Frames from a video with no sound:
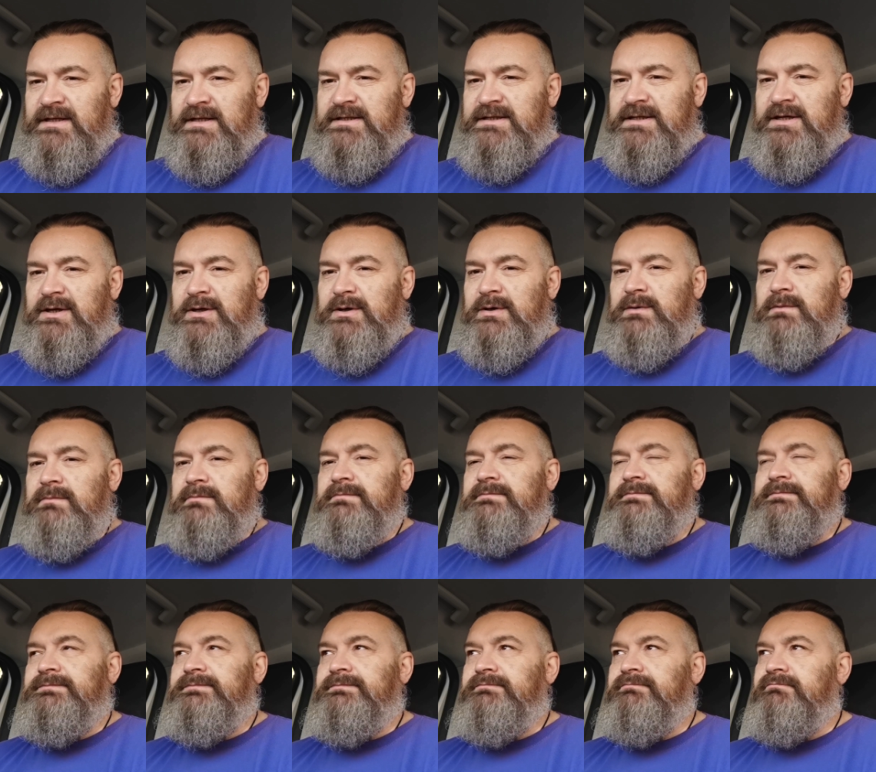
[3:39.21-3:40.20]
So,
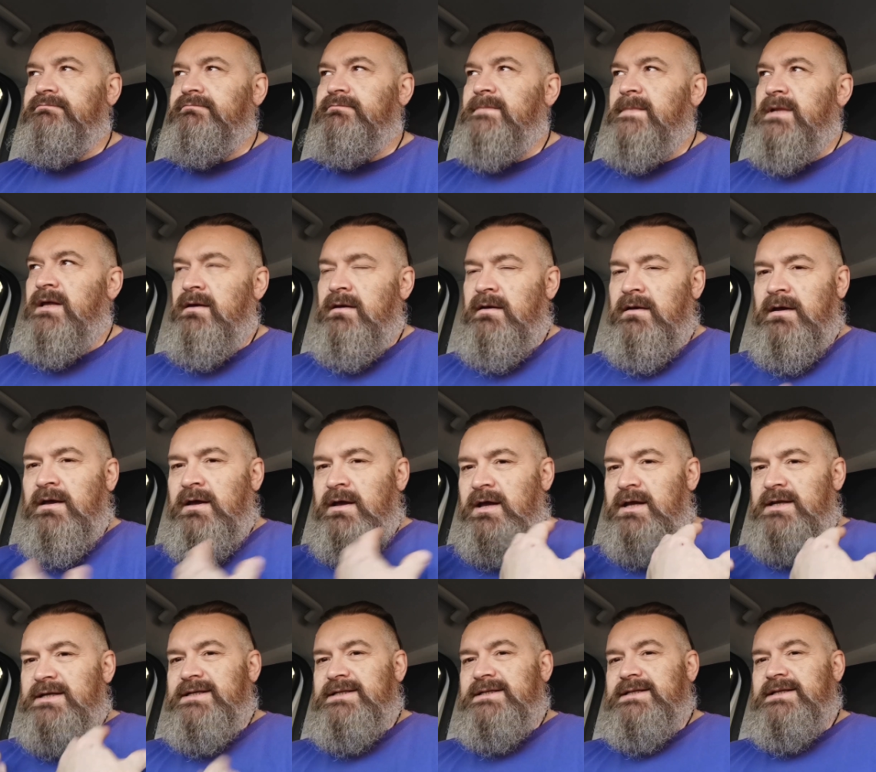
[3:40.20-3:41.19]

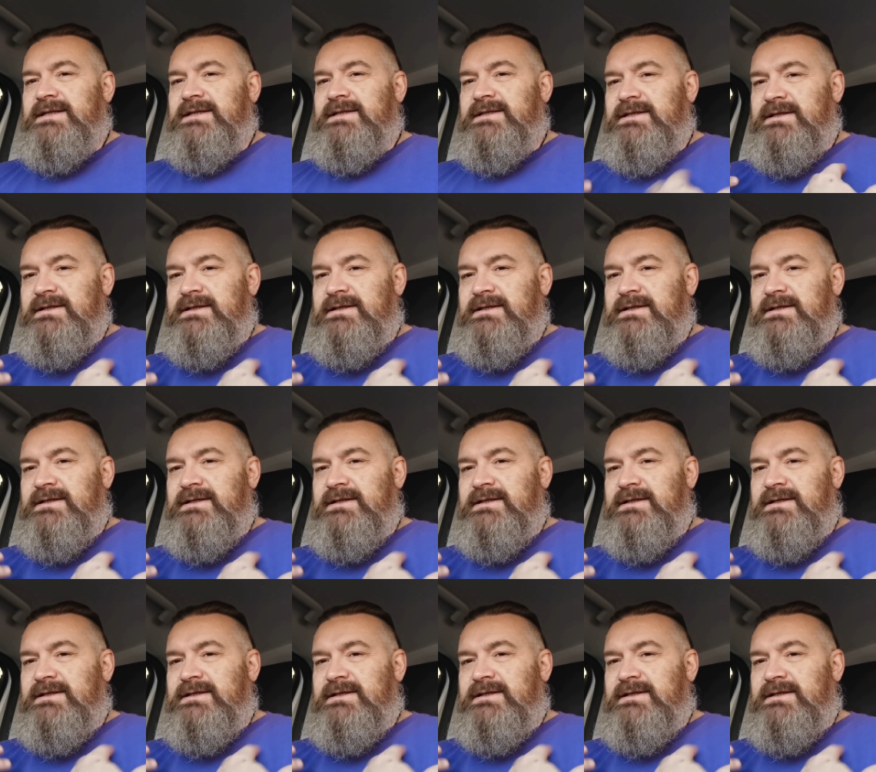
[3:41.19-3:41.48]
just need